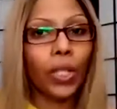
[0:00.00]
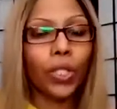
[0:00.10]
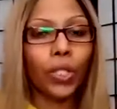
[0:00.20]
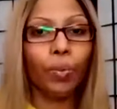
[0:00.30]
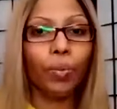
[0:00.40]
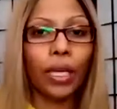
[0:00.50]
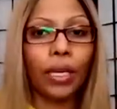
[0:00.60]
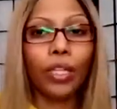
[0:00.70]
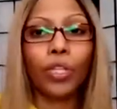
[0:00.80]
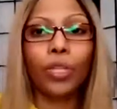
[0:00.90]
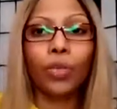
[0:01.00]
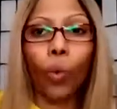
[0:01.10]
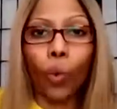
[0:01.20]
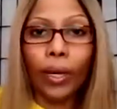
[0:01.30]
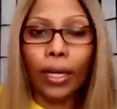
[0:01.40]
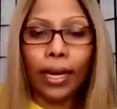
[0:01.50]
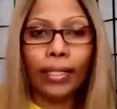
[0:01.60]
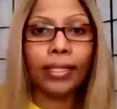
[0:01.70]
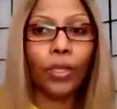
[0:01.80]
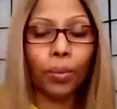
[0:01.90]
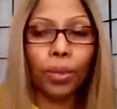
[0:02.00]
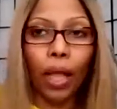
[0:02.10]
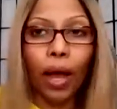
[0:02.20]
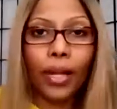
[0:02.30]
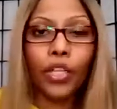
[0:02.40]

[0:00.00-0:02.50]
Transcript: to begin organizing your plot,